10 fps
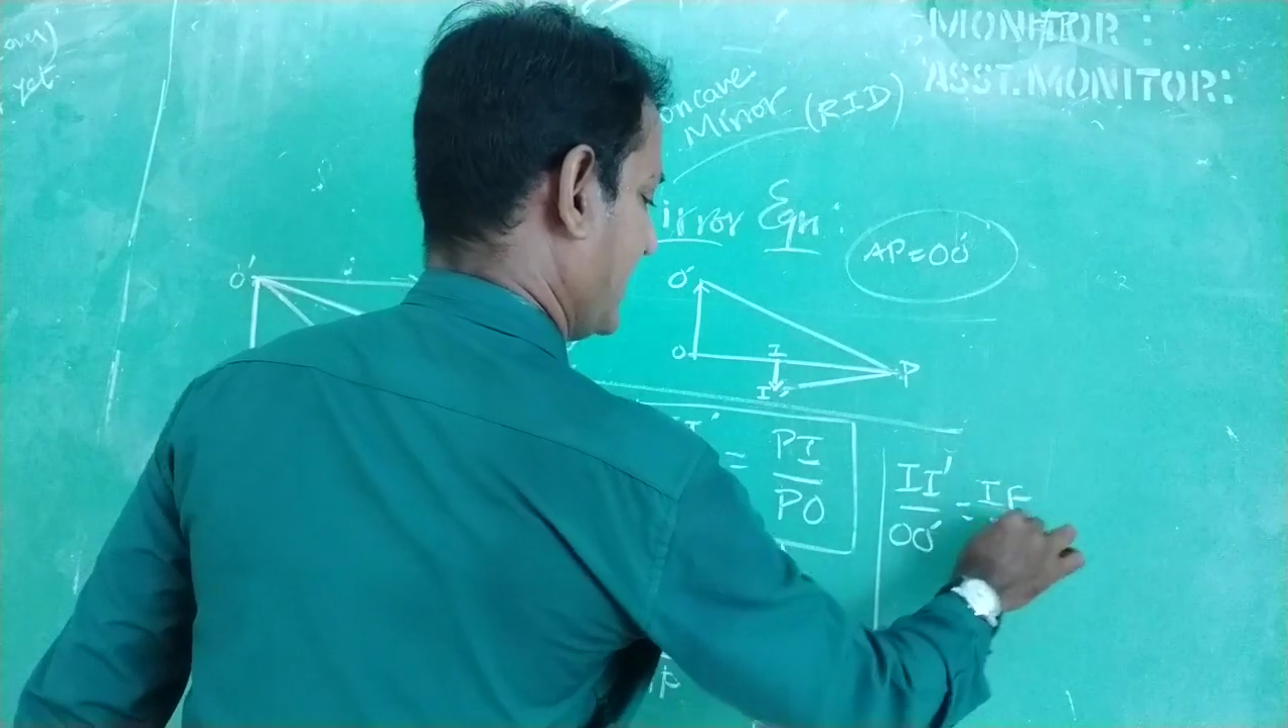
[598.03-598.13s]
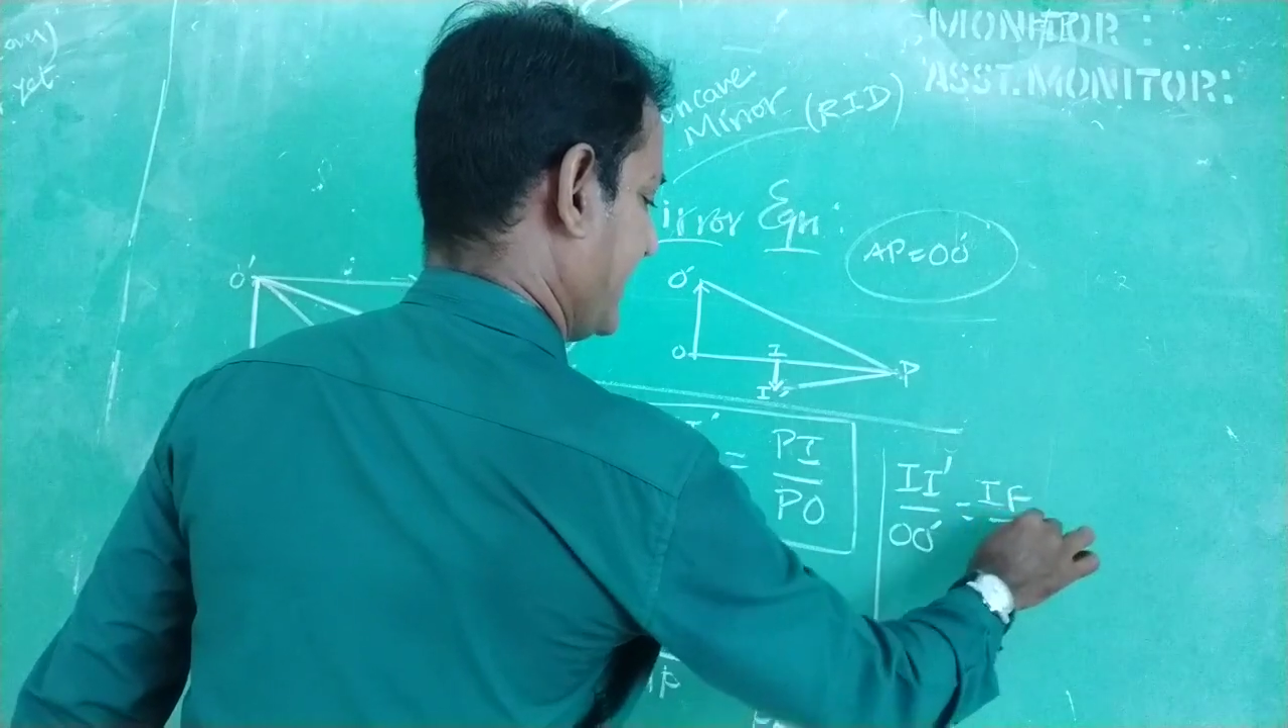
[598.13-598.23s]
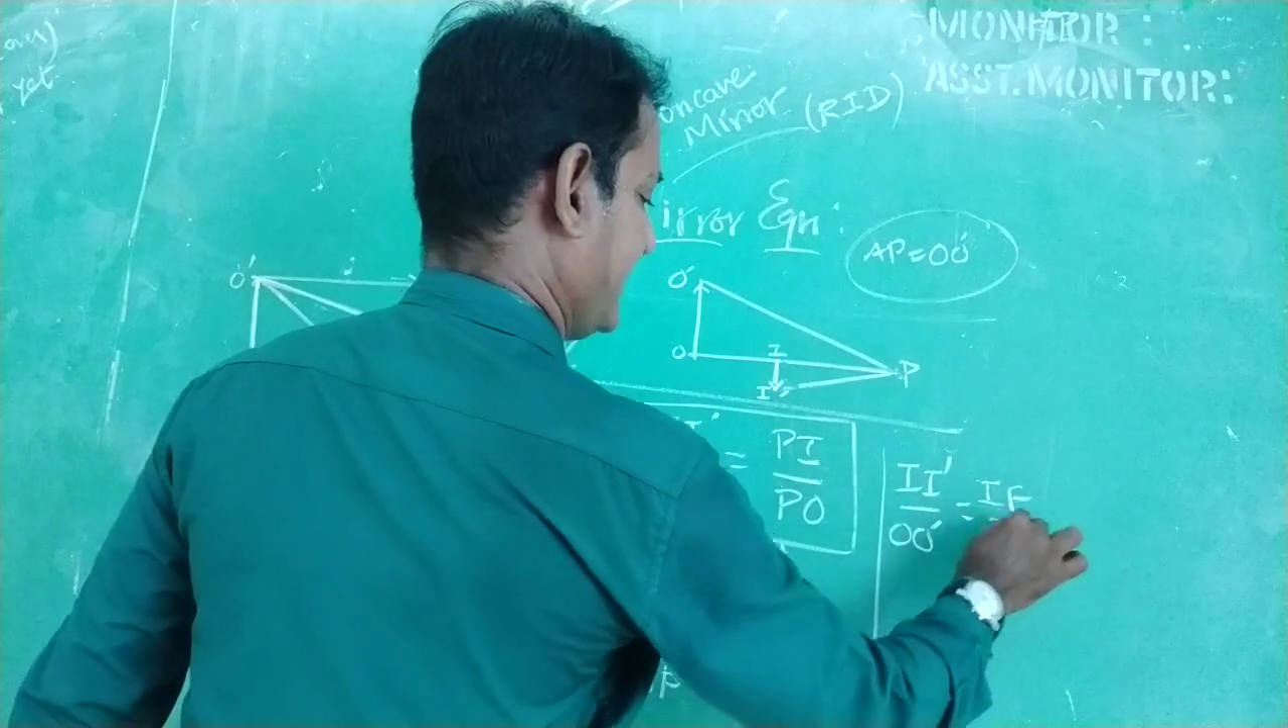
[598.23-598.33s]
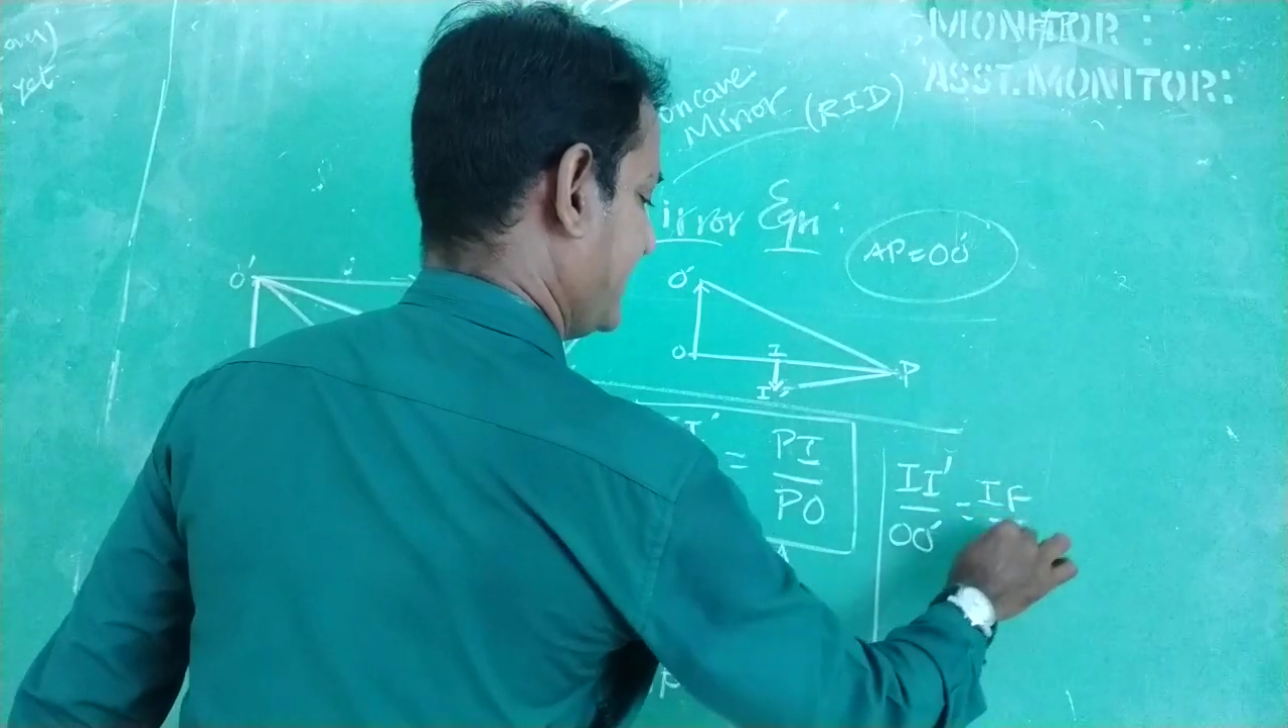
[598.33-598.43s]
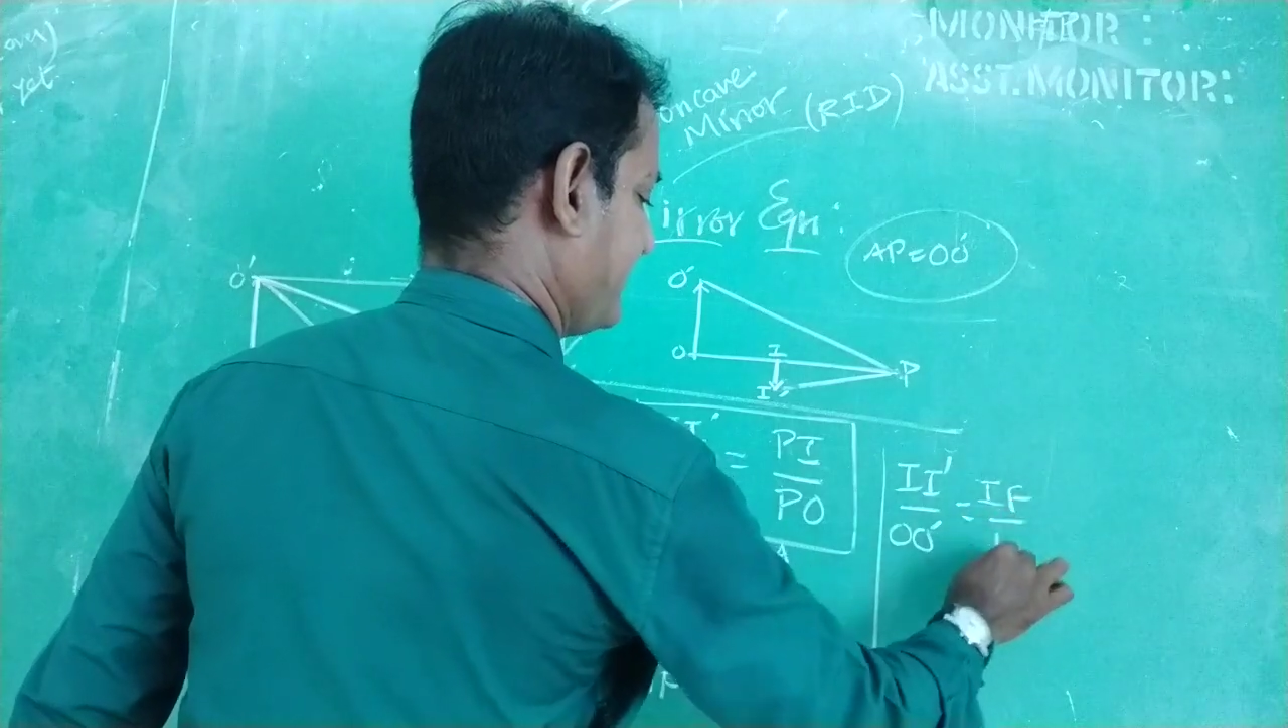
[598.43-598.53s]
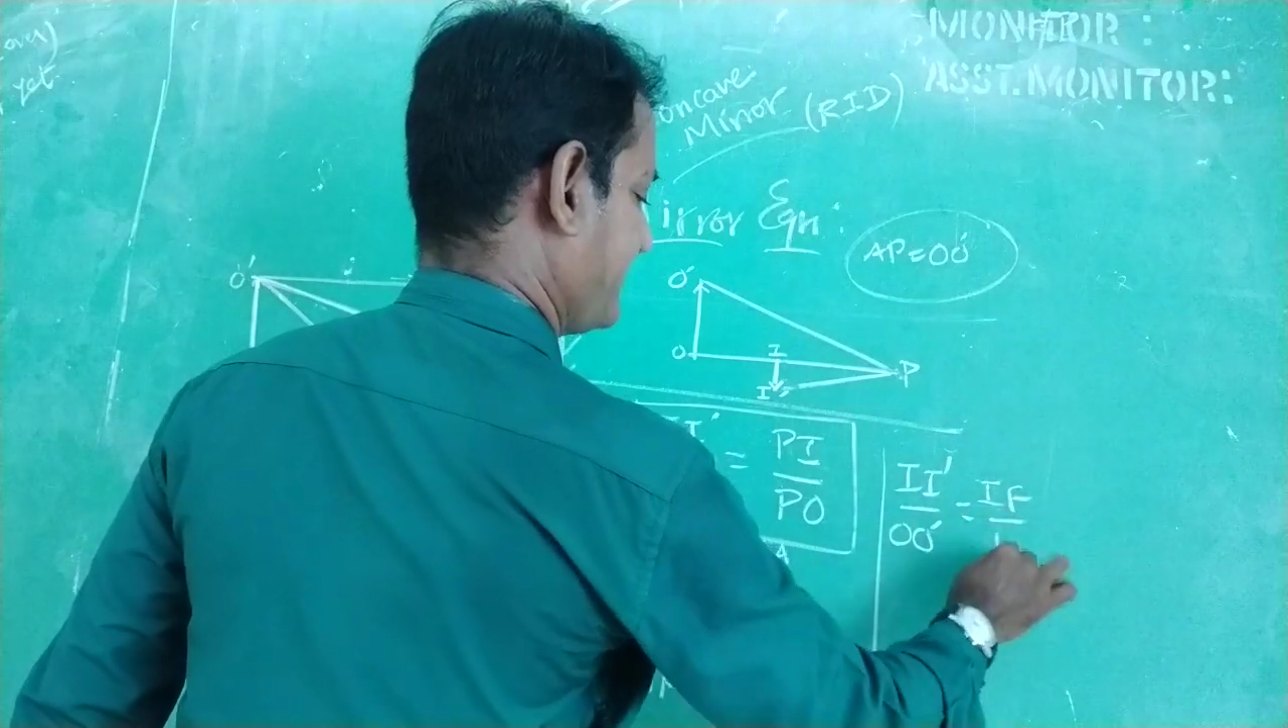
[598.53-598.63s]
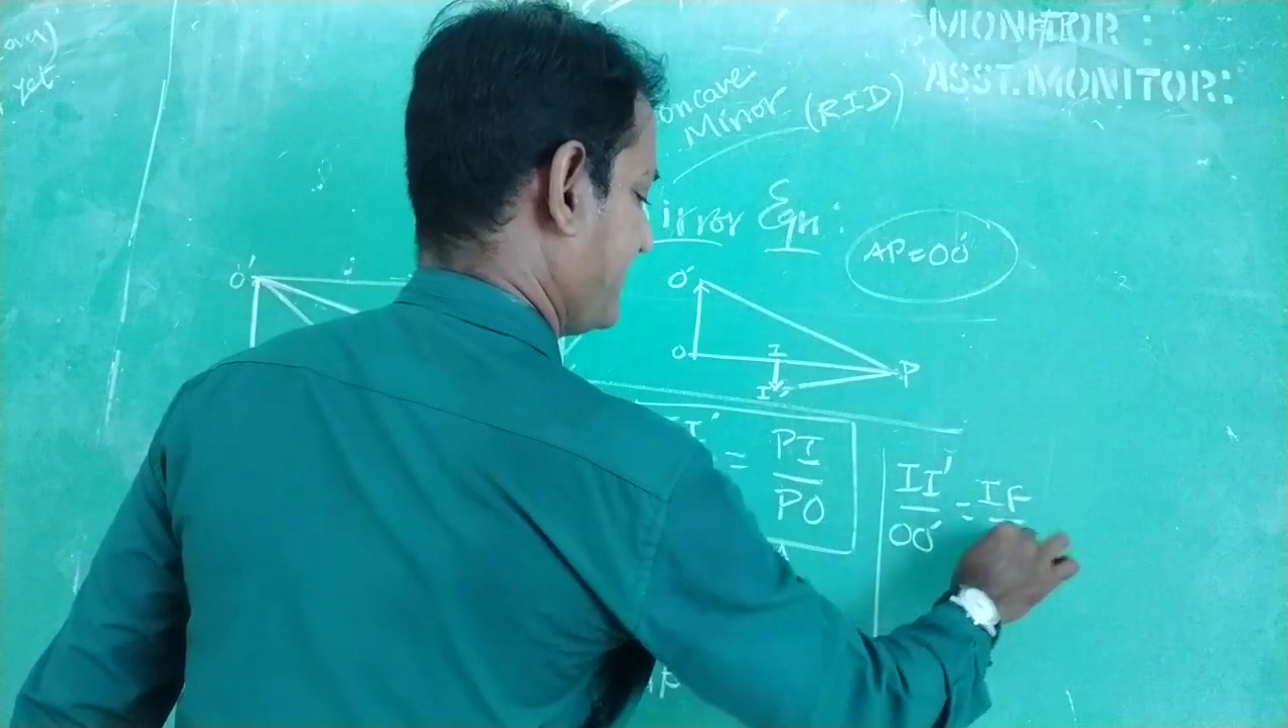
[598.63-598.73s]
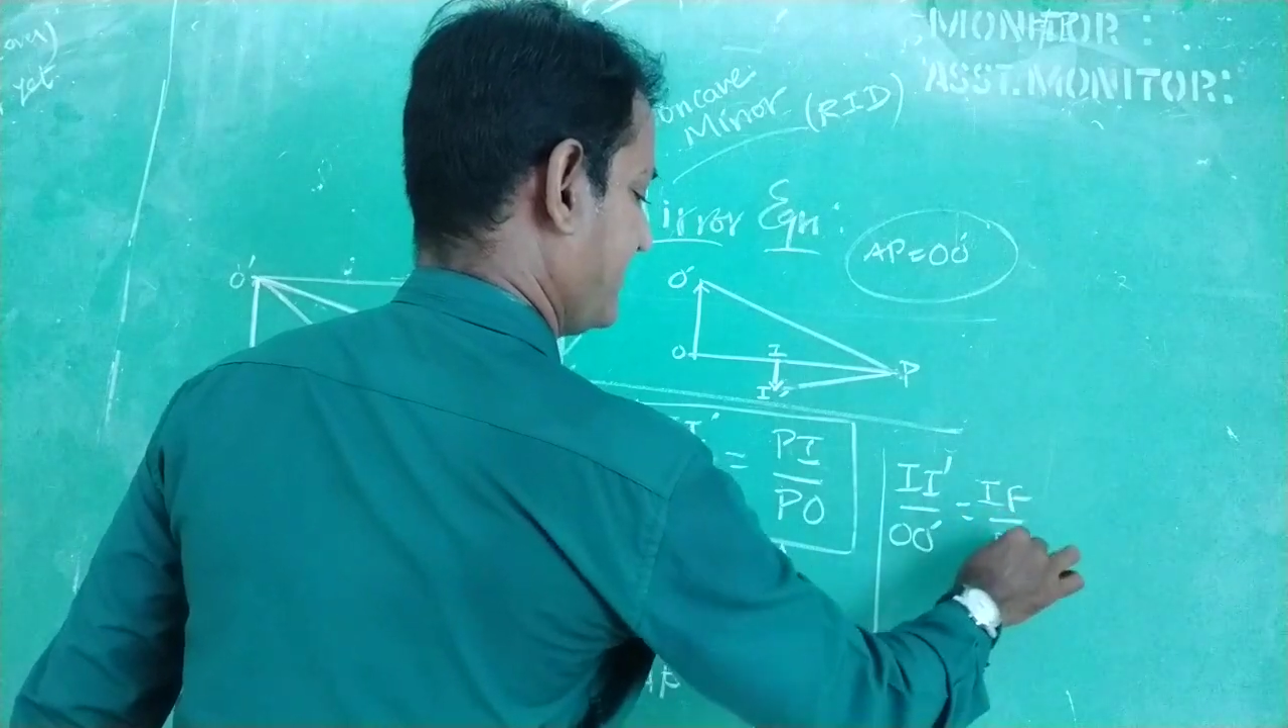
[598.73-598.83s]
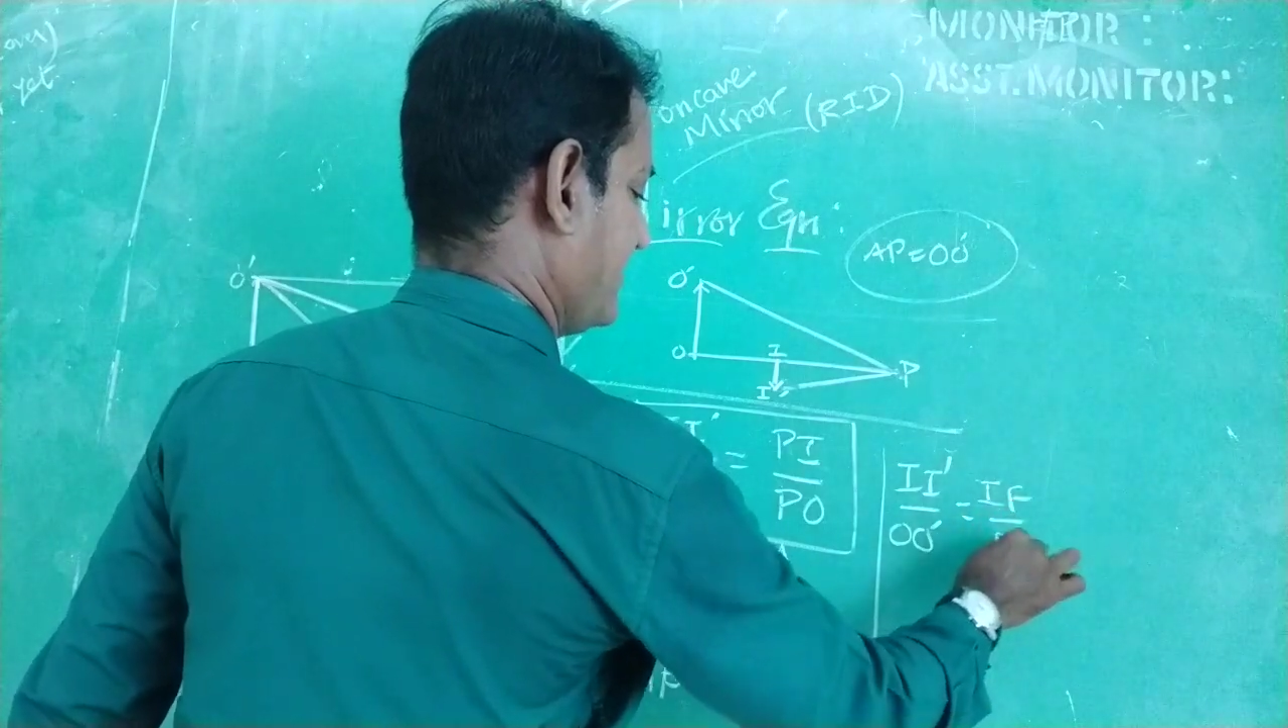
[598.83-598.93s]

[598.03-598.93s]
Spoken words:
IF